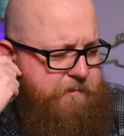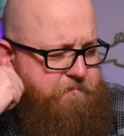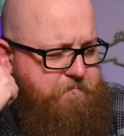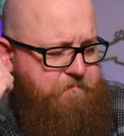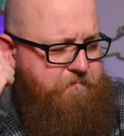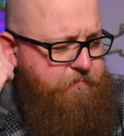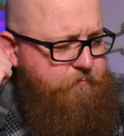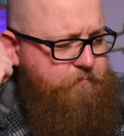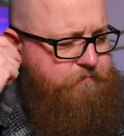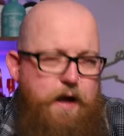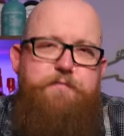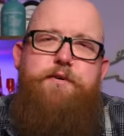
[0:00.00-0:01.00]

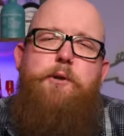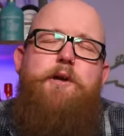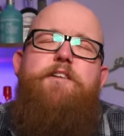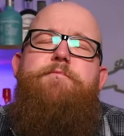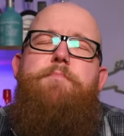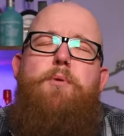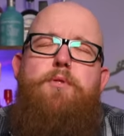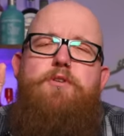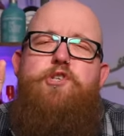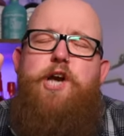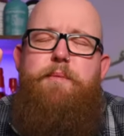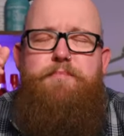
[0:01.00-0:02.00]
I feel like I've put the
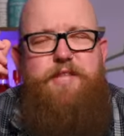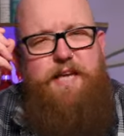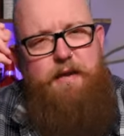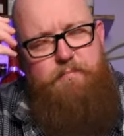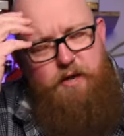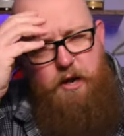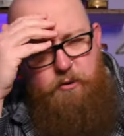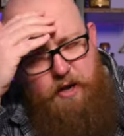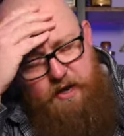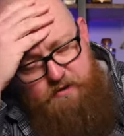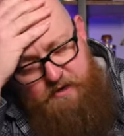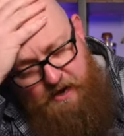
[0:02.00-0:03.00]
jam thing in my own
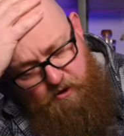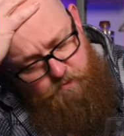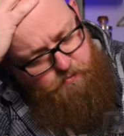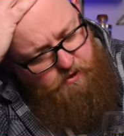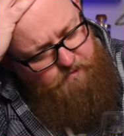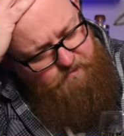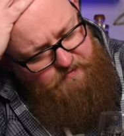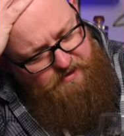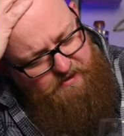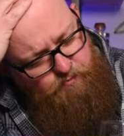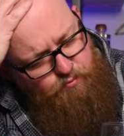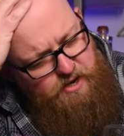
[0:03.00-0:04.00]
head now, but
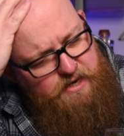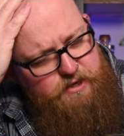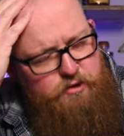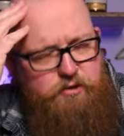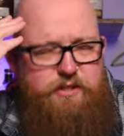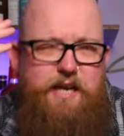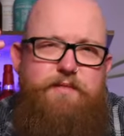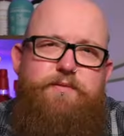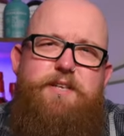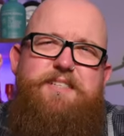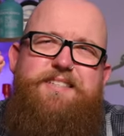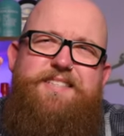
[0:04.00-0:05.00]
it really does have
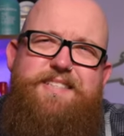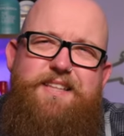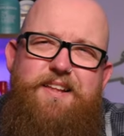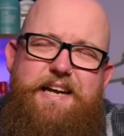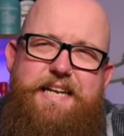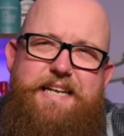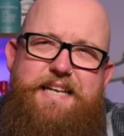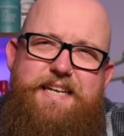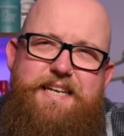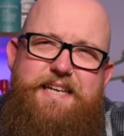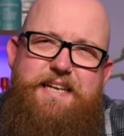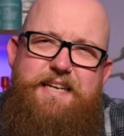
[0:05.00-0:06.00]
this
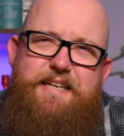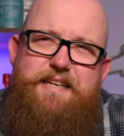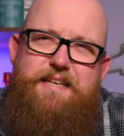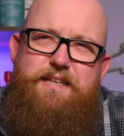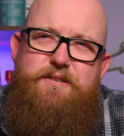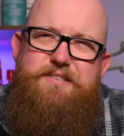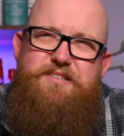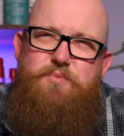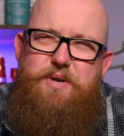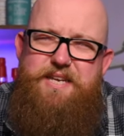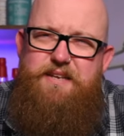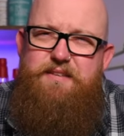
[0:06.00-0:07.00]
slightly
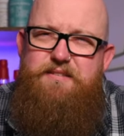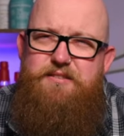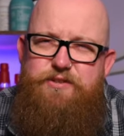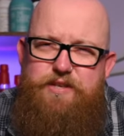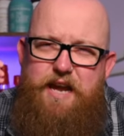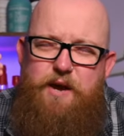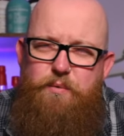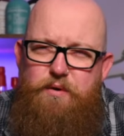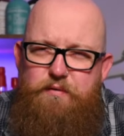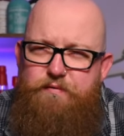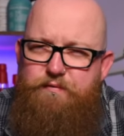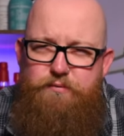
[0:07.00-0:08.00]
sweet and sour
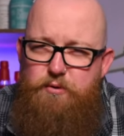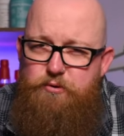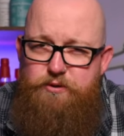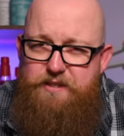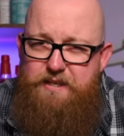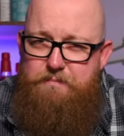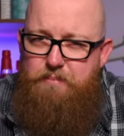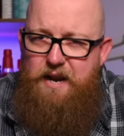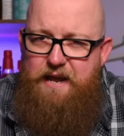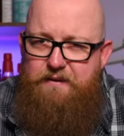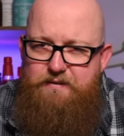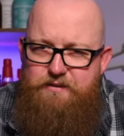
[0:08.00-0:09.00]
fruity
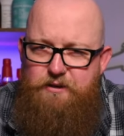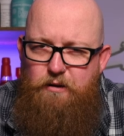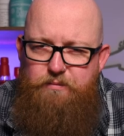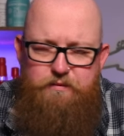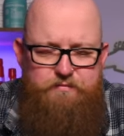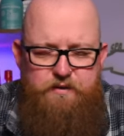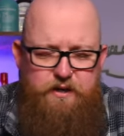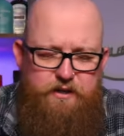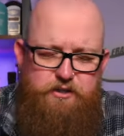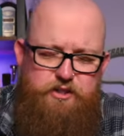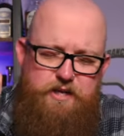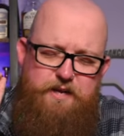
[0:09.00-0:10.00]
blend on the
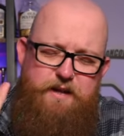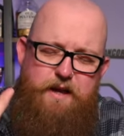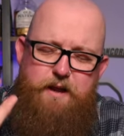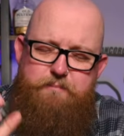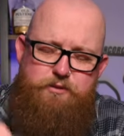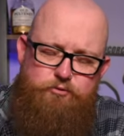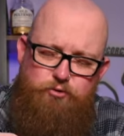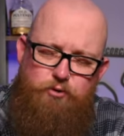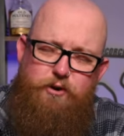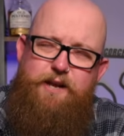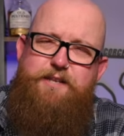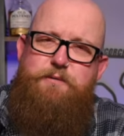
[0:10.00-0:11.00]
finish. I'm
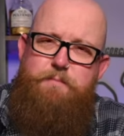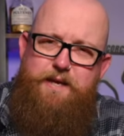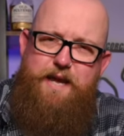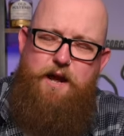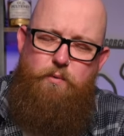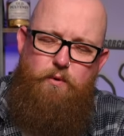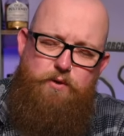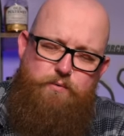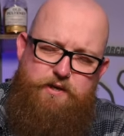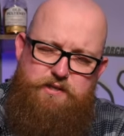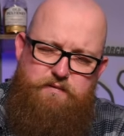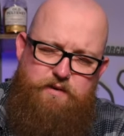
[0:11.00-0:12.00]
struggling to pick out what the
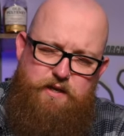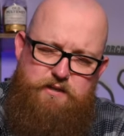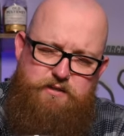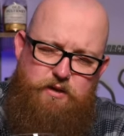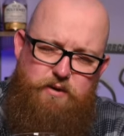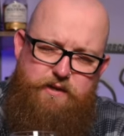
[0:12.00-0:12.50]
rest of it is though.